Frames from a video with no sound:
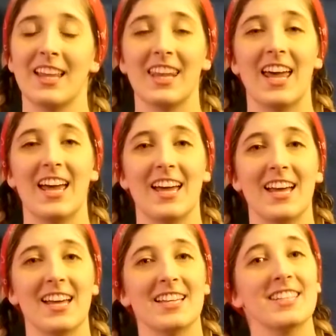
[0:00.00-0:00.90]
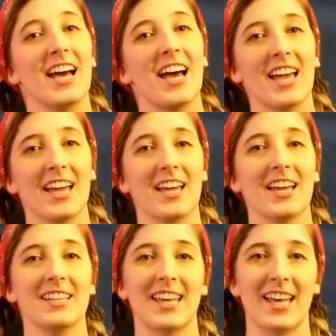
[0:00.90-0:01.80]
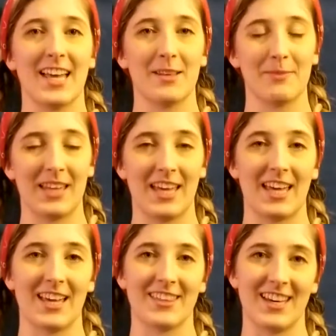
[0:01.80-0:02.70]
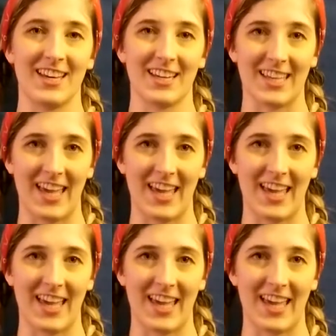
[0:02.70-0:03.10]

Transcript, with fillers: Lend a hand and play the